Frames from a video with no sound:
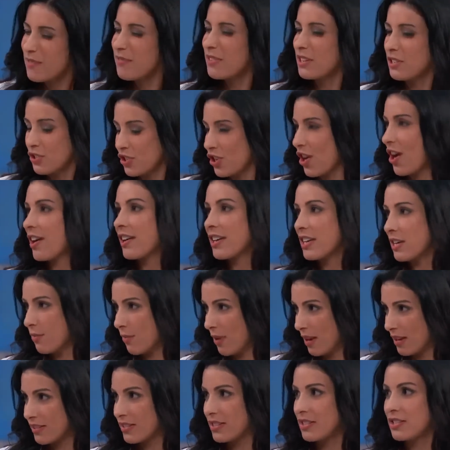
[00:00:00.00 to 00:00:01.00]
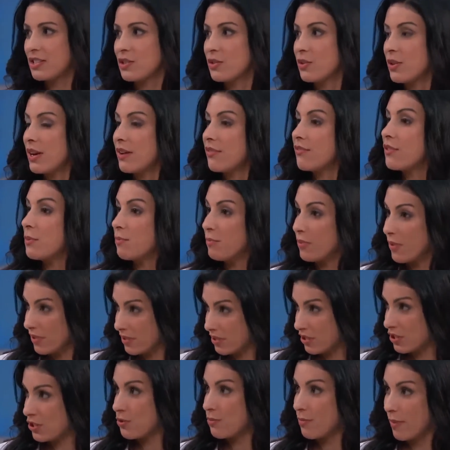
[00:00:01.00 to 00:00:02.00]
of a chalky residue if you
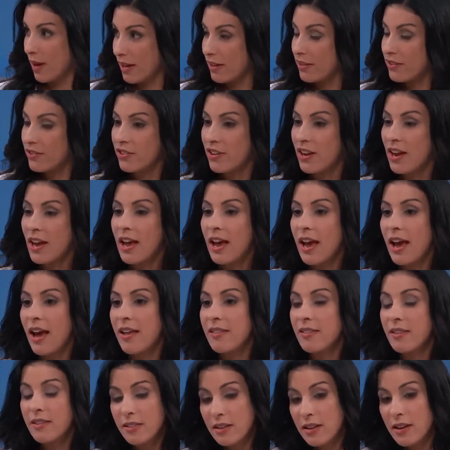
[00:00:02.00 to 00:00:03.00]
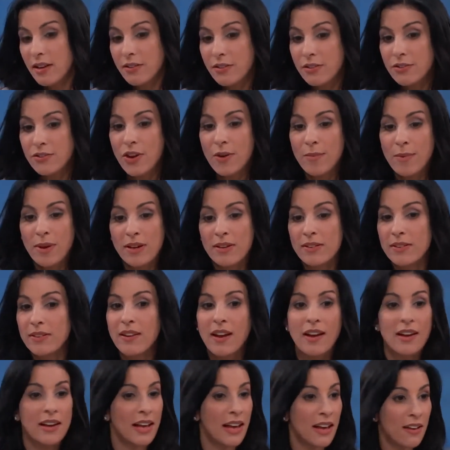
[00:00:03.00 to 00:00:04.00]
put too much. And then the other drawback is
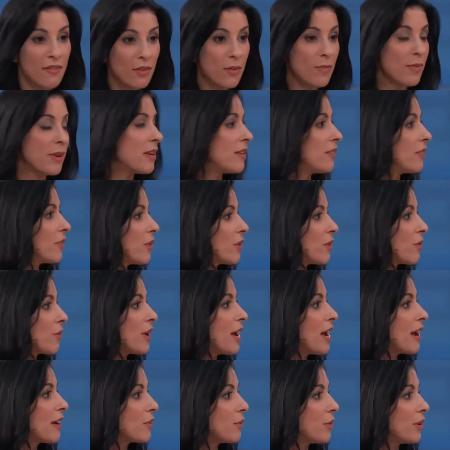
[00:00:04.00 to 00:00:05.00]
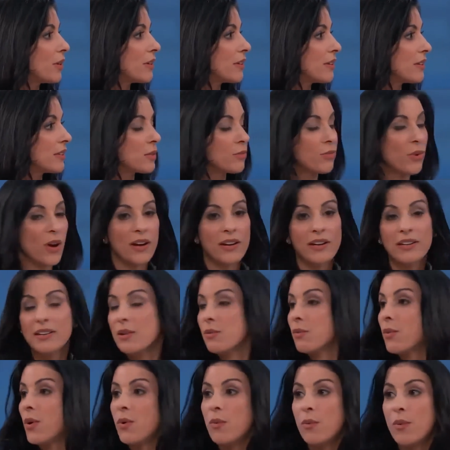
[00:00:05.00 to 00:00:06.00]
not everybody's going to react well to this product.
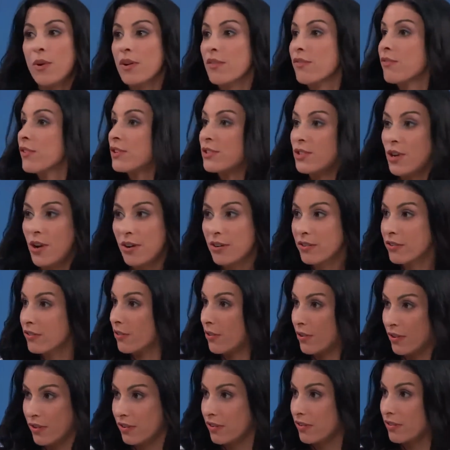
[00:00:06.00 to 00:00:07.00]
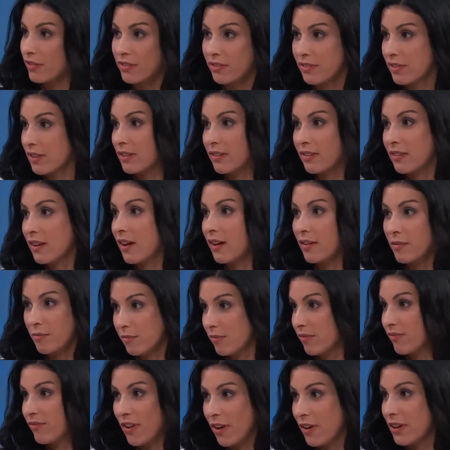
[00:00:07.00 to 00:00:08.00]
It won't work for dark circles. It's not
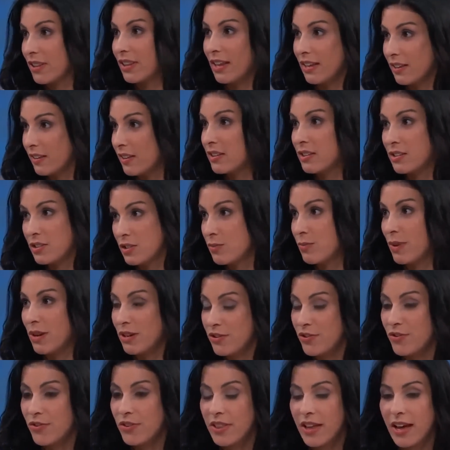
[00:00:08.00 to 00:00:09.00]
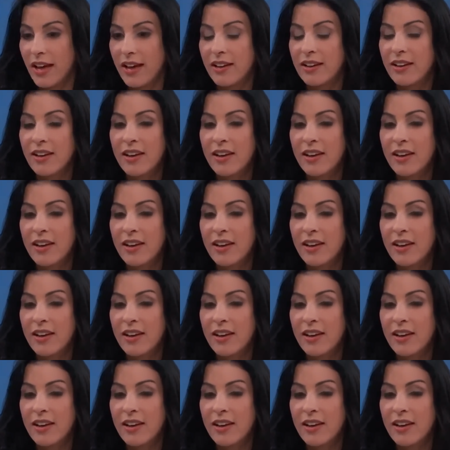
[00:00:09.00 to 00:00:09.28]
very likely to do much for that.